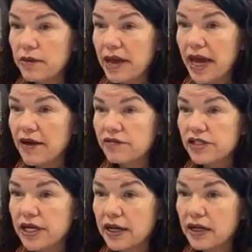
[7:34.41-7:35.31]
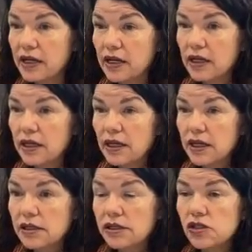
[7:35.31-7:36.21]
We may have to
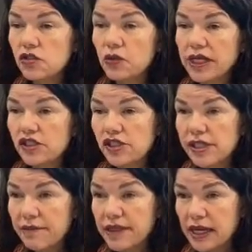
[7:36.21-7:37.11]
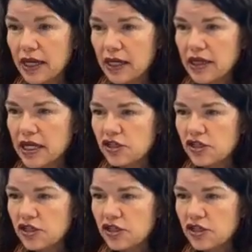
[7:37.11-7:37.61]
switch something.